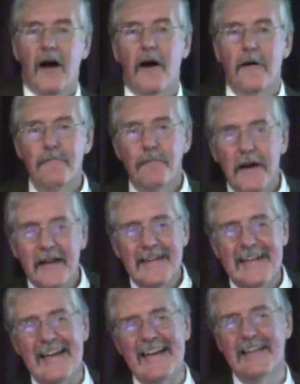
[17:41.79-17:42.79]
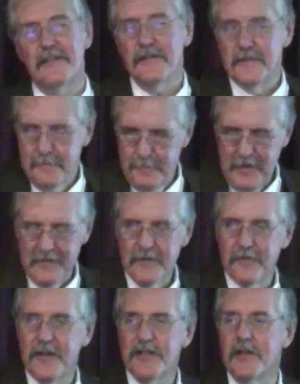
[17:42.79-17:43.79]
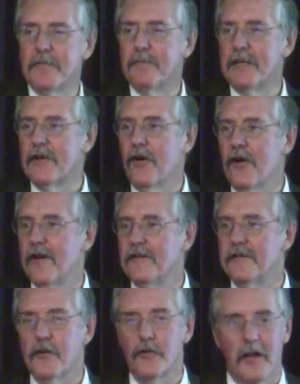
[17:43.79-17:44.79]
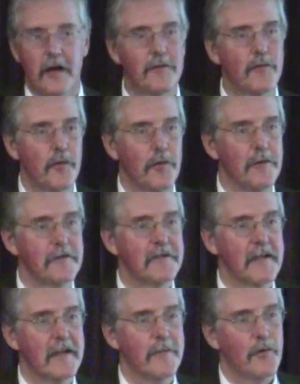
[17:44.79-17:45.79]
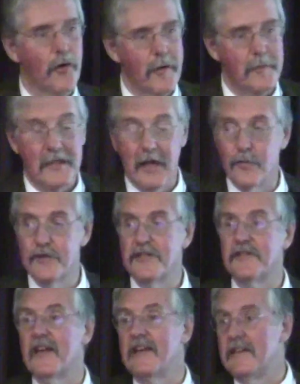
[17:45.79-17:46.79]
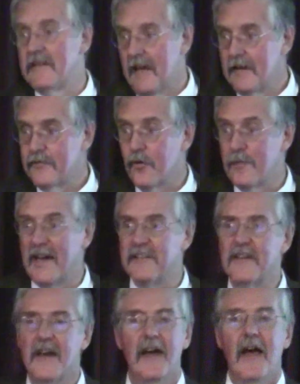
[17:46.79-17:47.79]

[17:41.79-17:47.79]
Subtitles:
But it's not sufficient because there are a lot of rules in programming languages and in data formats